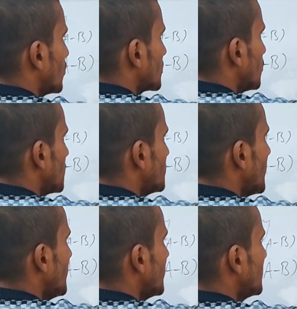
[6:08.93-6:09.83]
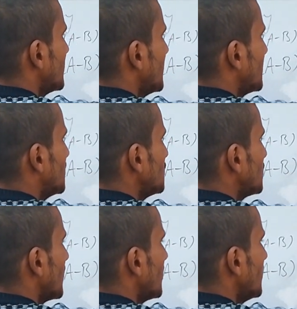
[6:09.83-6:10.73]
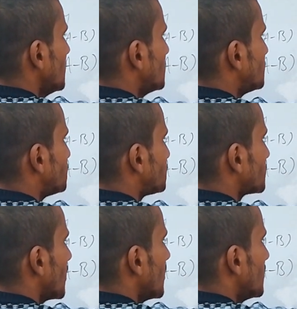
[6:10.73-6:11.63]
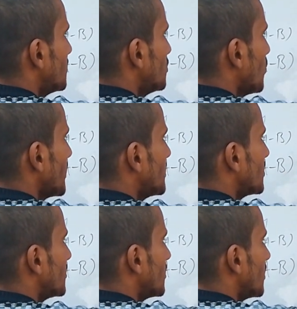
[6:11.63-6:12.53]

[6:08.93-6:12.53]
So what I'm saying is this thing. This is what here?